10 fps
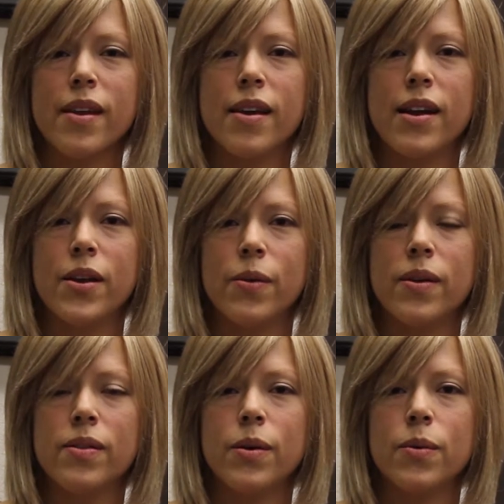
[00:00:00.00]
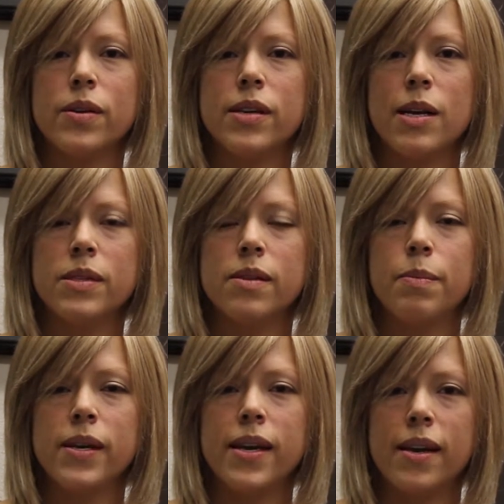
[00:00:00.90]
I know that there were times at the
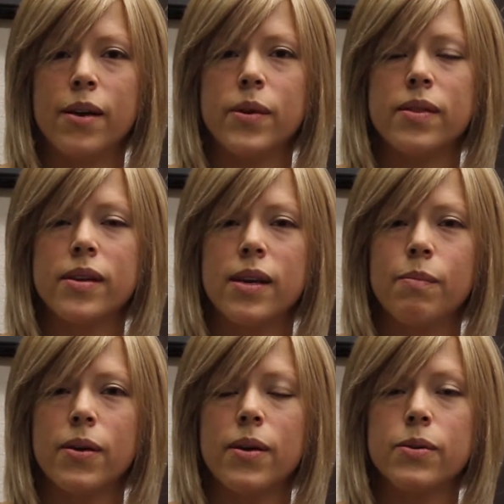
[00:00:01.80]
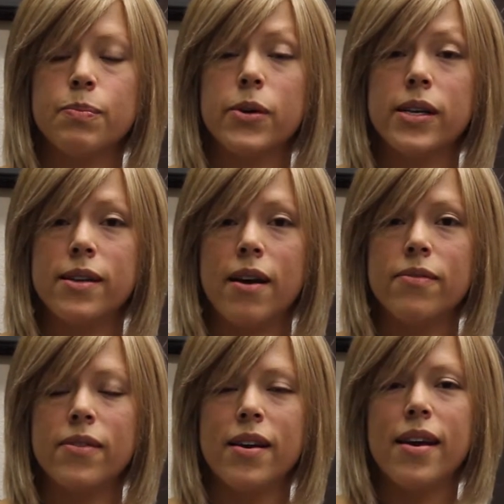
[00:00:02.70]
beginning with the chemo that was pretty tough,
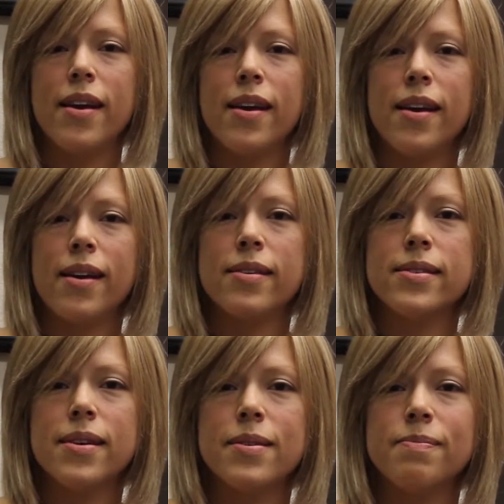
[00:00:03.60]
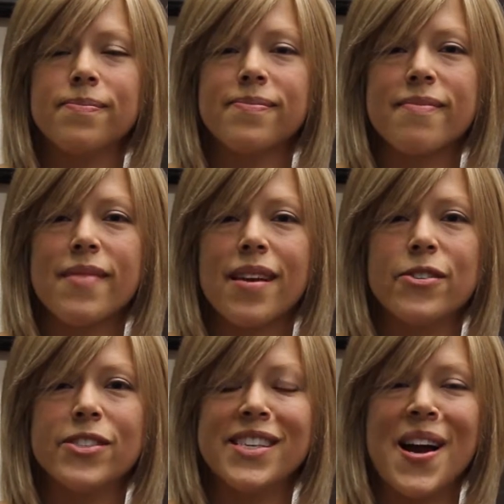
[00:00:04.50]
and there
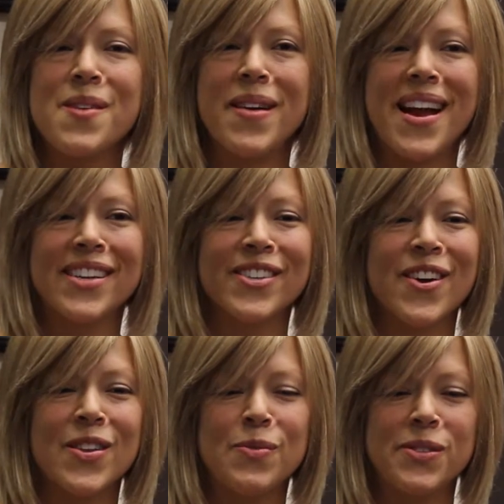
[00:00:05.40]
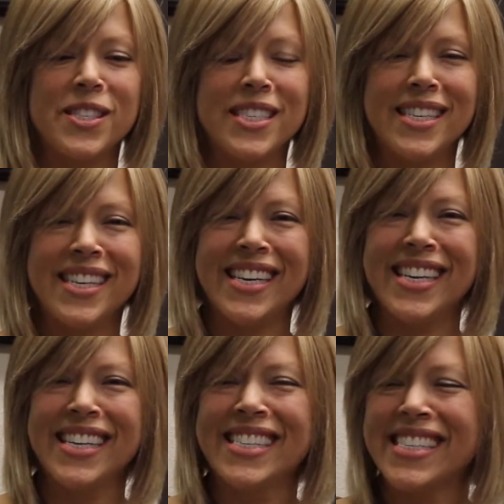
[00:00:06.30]
was a time I had to call up Cindy,
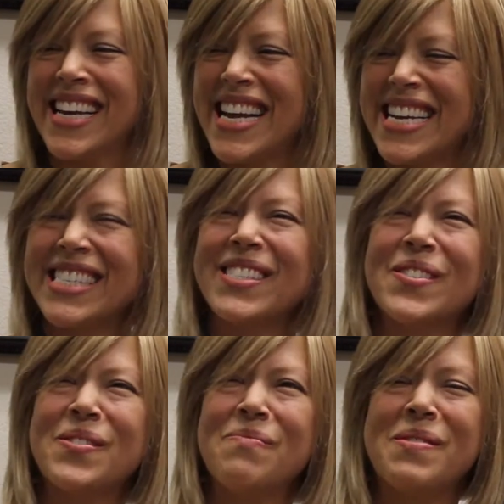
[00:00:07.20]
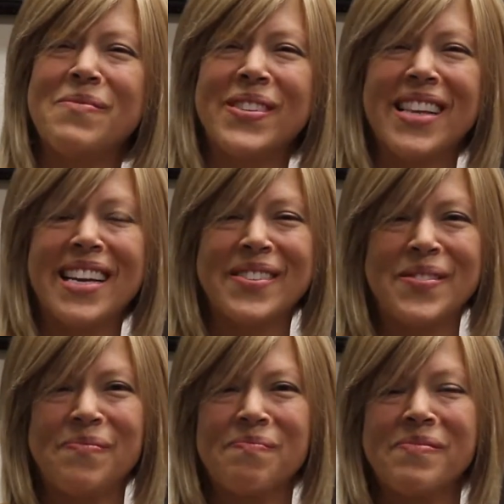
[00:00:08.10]
still remember,
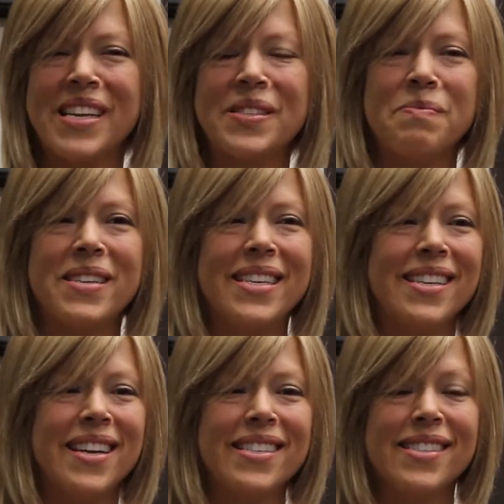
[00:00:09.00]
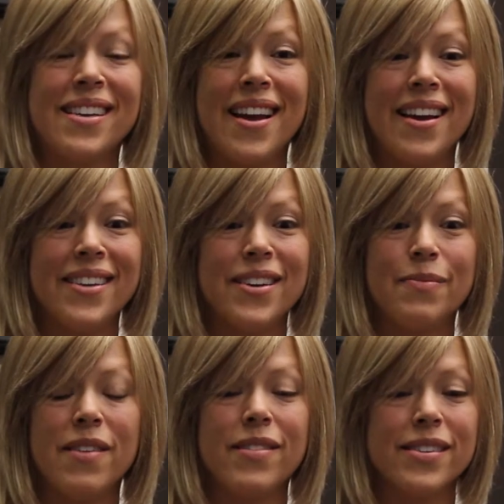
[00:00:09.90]
last minute, and I said, "Hey, I'm
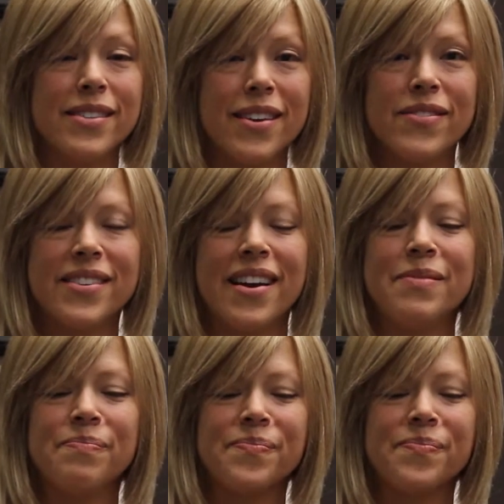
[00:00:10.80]
having a tough time."